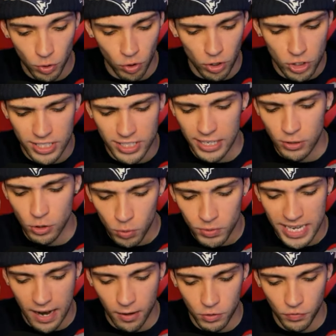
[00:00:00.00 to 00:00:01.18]
or I should say 2
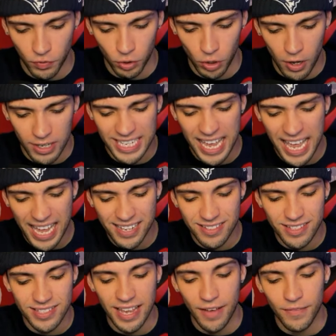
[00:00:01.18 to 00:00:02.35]
tackles for loss, and
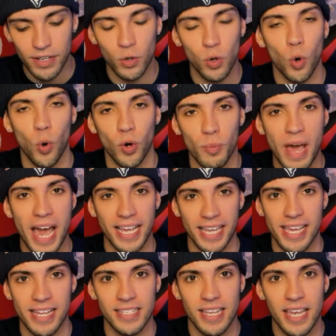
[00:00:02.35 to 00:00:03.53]
7 quarterback
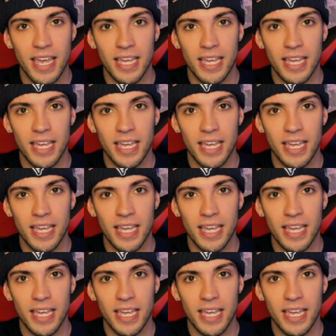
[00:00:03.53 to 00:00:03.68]
hits.